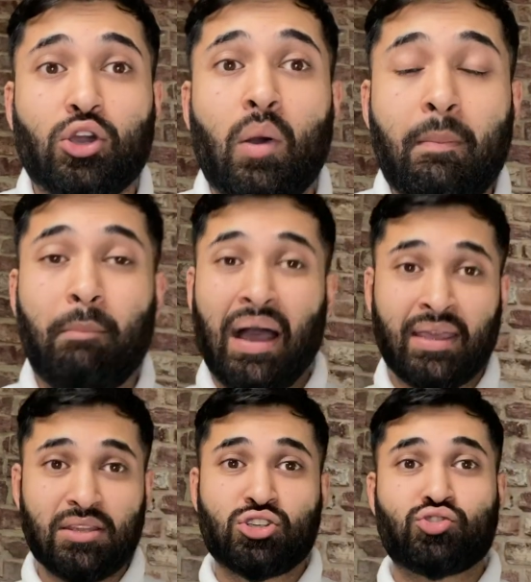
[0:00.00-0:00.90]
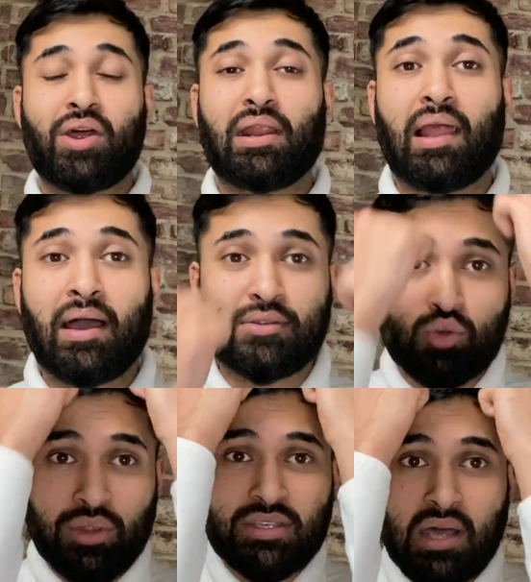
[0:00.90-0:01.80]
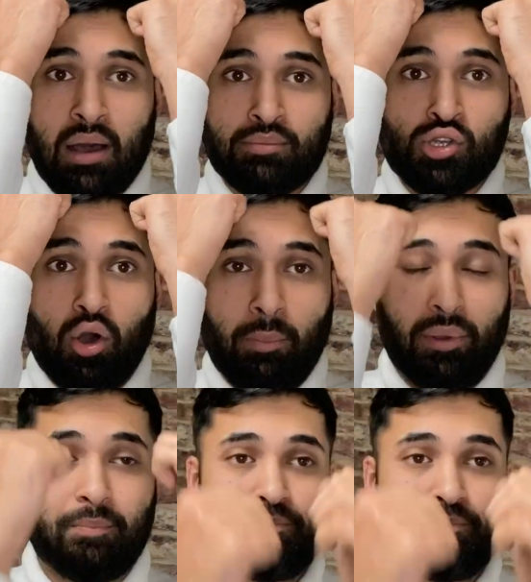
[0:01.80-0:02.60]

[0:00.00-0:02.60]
going back in straight lines with his arms up.